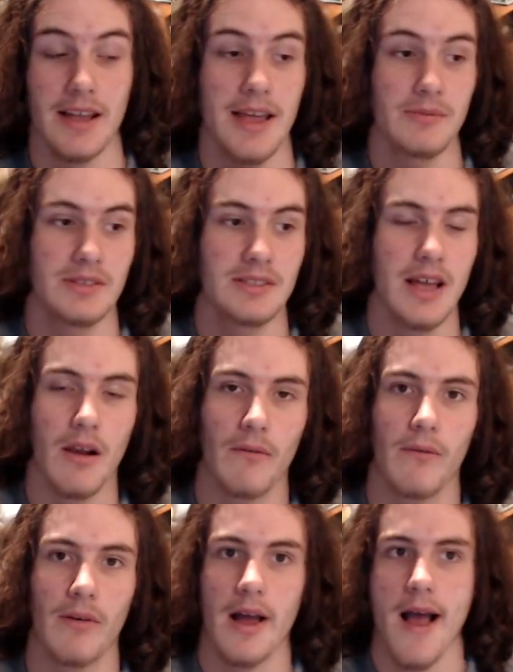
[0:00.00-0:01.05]

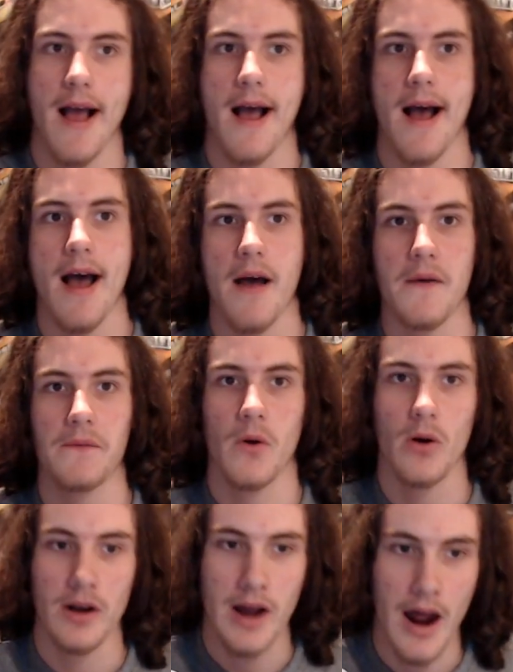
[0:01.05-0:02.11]
himself
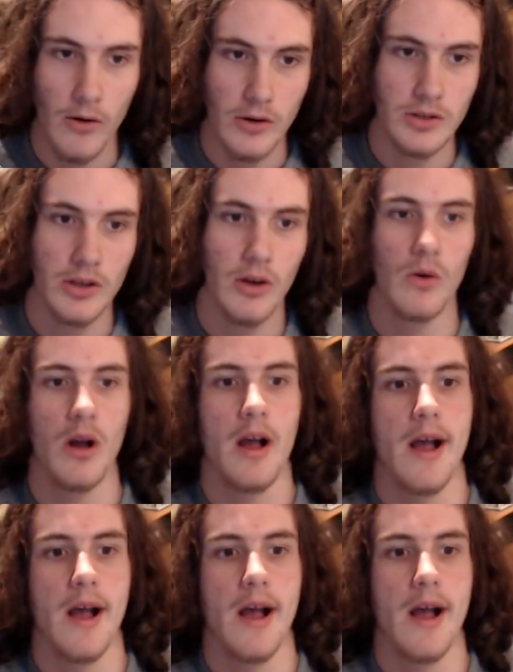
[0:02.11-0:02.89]
for Naruto.